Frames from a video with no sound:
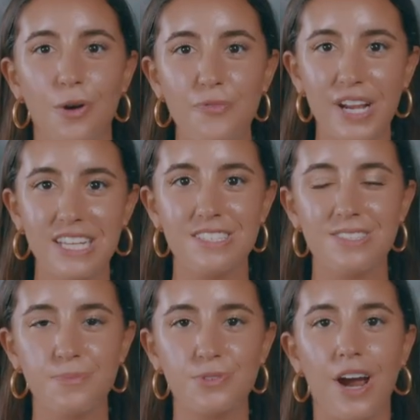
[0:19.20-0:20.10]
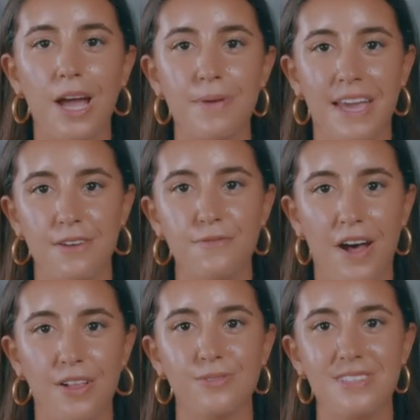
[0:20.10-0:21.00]
Don't forget to subscribe and
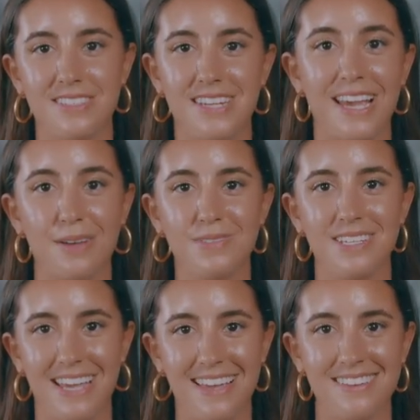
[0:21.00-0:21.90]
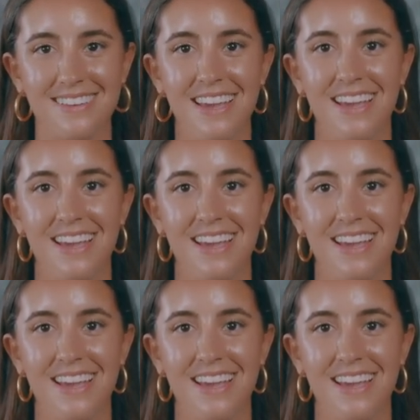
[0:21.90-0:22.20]
follow to stay up to date.